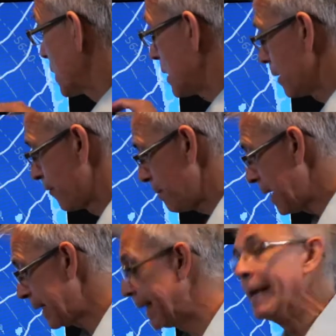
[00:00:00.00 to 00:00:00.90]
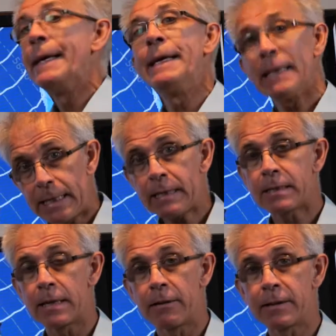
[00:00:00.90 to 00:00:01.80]
still for many
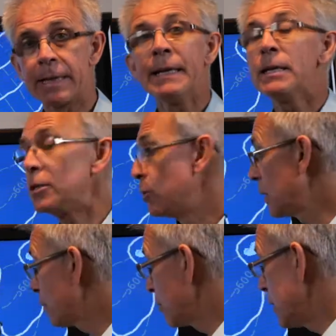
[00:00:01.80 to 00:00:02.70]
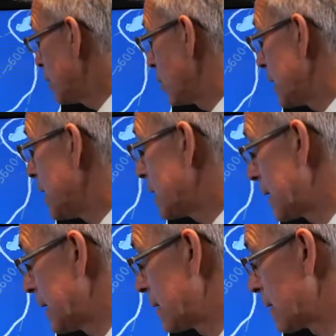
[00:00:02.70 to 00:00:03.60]
eastern areas doing pretty good,
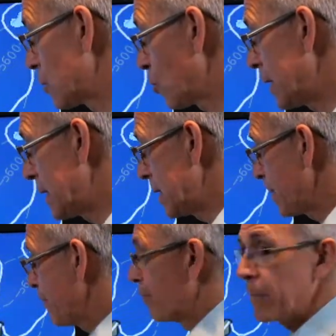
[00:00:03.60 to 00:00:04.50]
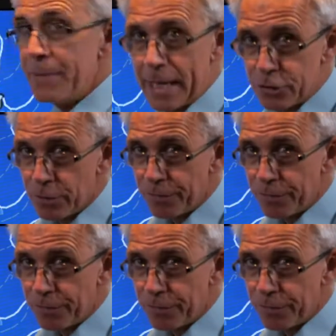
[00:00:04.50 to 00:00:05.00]
easily into the 20s. That's your